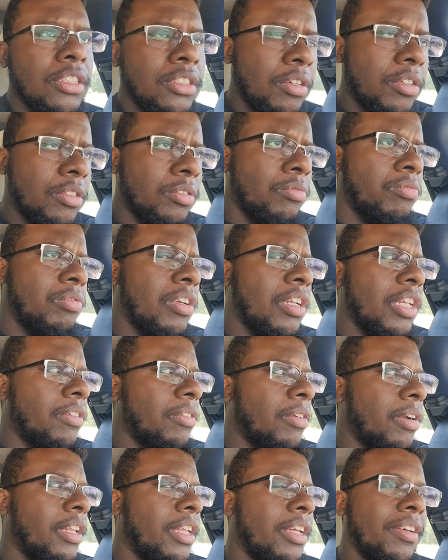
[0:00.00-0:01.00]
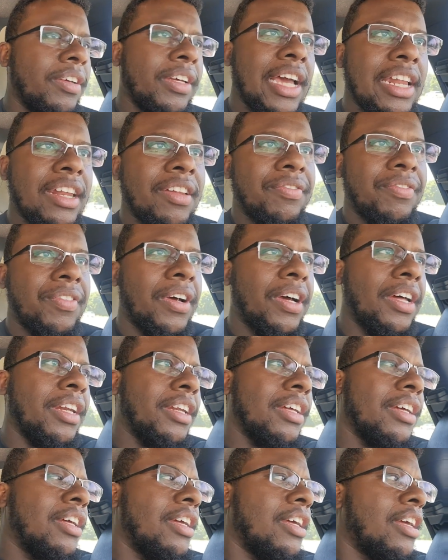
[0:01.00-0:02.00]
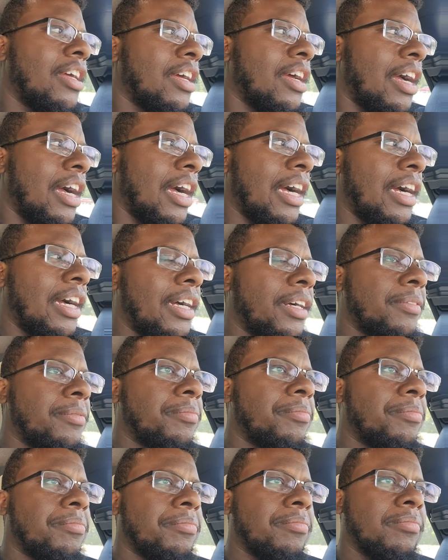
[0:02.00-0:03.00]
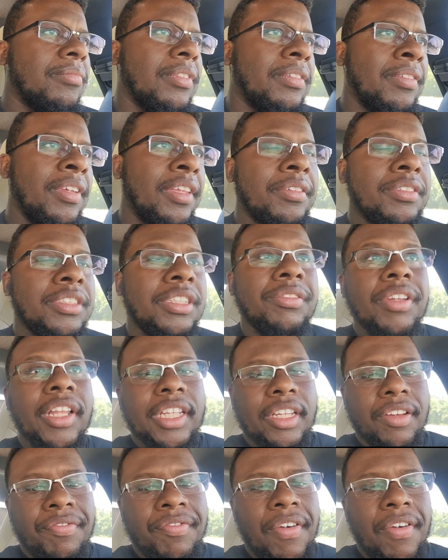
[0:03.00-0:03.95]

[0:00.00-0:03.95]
So it was really really kind of fun. Um, there was even like a